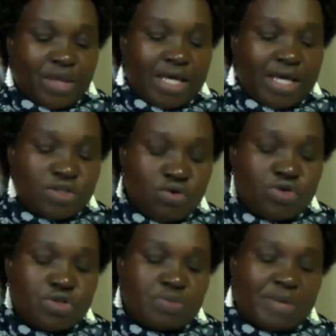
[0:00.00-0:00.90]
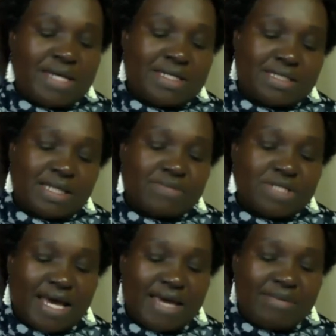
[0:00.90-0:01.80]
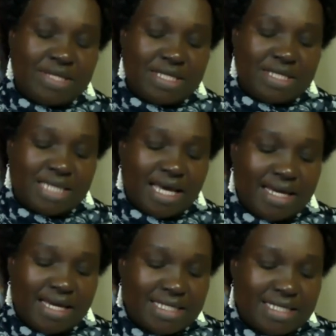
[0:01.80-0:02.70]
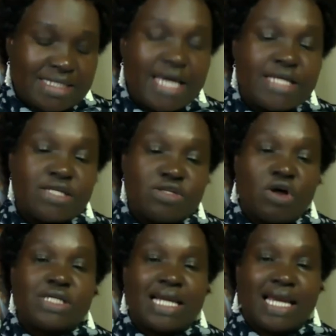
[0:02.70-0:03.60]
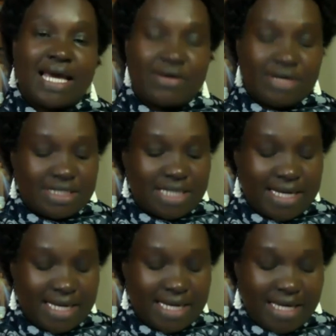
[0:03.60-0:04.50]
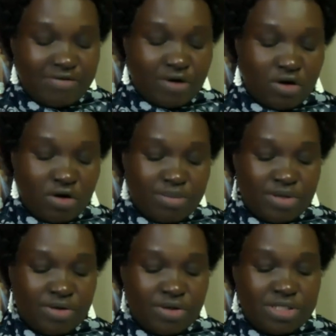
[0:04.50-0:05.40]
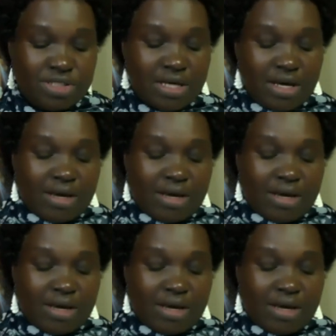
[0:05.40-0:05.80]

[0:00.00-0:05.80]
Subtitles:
It's good to spend some time in the sun, as I said, not glaring sunlight for long periods,